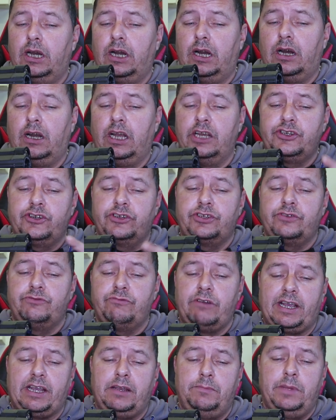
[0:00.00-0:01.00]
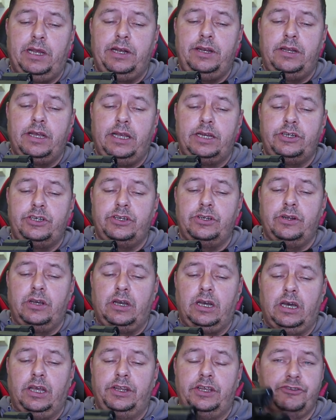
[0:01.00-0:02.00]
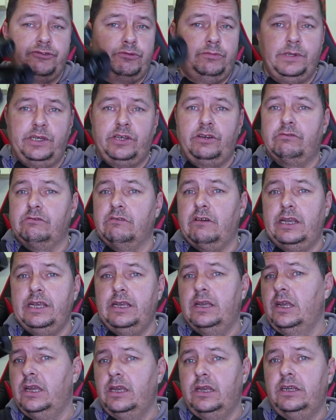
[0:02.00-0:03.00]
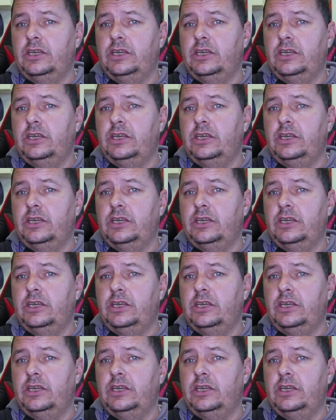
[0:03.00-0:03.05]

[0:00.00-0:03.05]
It's just a recommendation. This will be great.